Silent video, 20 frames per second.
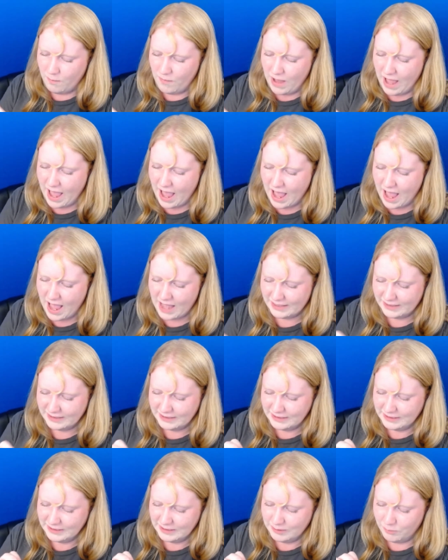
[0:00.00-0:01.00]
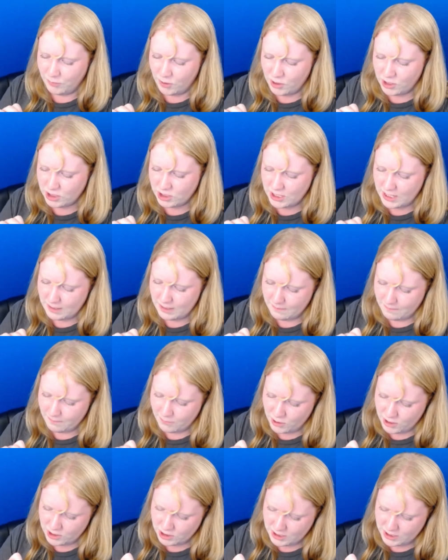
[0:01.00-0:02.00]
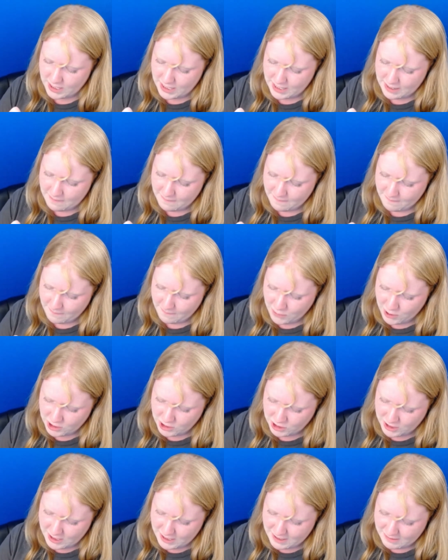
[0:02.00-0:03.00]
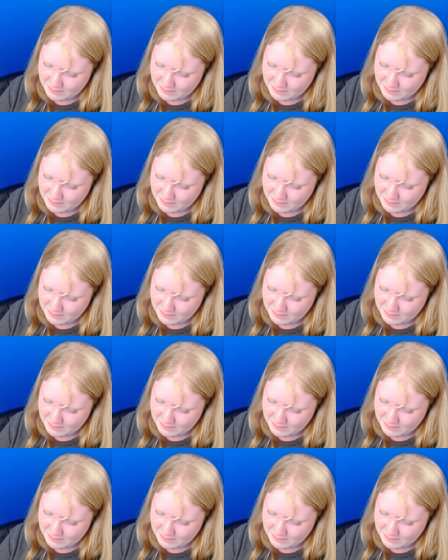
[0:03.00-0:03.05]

Ah, push it, push it in, push it